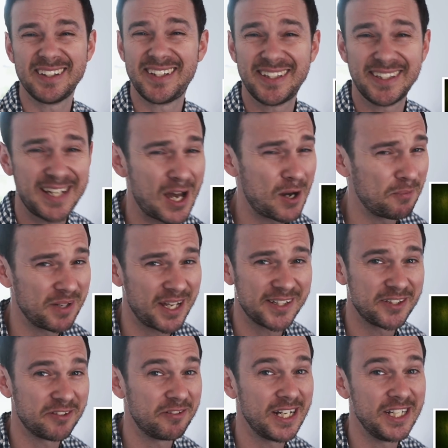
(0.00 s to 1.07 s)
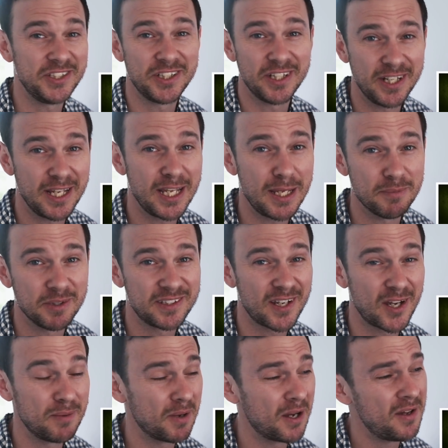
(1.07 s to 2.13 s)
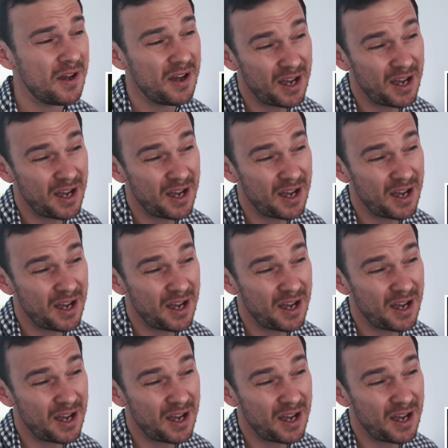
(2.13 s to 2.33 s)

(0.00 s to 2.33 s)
scalp laceration, hematoma,